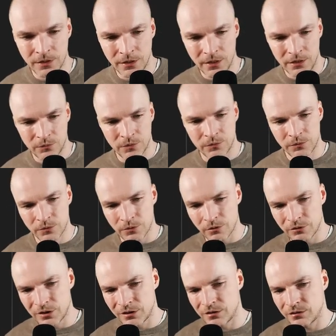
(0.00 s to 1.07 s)
And when we
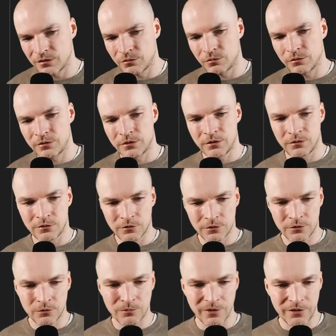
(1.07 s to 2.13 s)
rotate it, it will still look
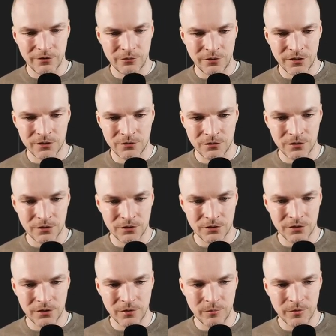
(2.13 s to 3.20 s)
2 by 3. So we're going to
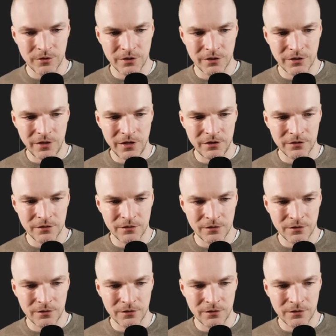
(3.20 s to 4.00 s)
just keep it like that.